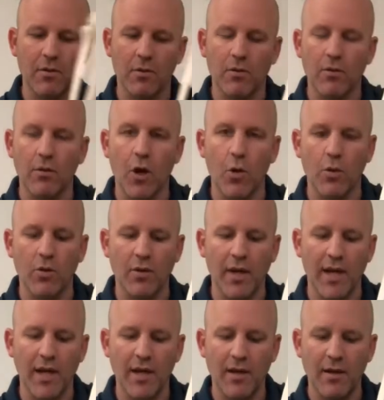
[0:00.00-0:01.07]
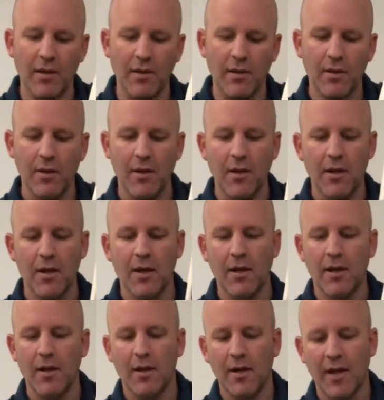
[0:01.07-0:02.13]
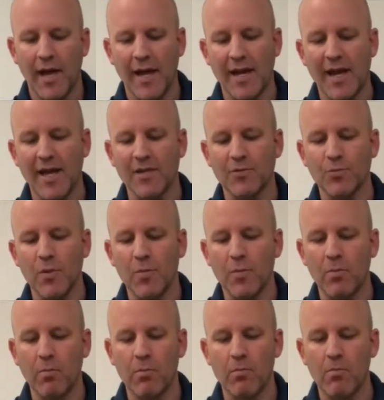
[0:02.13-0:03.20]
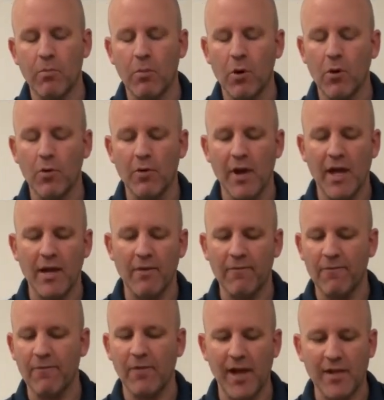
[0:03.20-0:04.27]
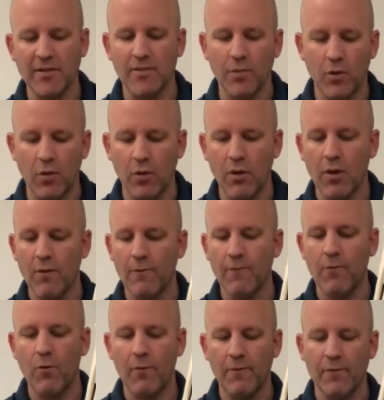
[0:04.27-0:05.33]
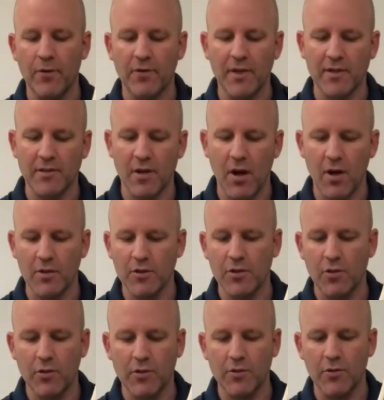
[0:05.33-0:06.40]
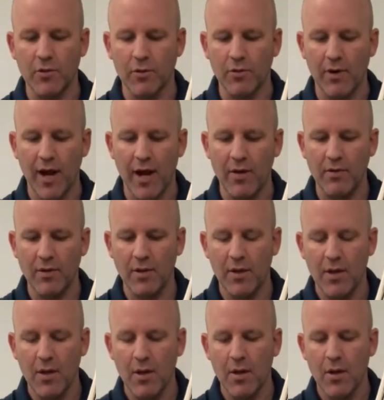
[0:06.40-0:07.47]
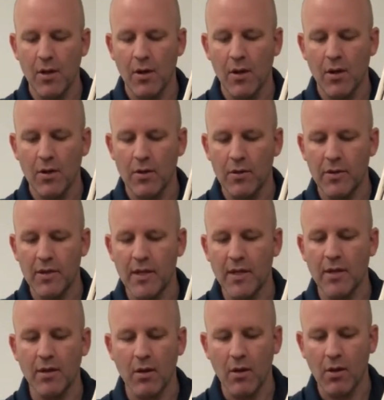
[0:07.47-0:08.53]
lower leg, and as we create a flexible forefoot that's contouring to the ground, the